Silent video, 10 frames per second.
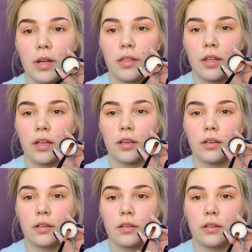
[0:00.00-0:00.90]
my lid
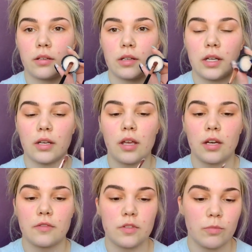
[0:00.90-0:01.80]
and
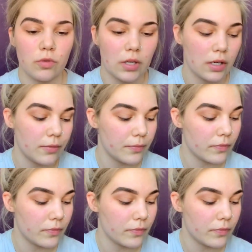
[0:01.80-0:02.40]
kind of smooth it out.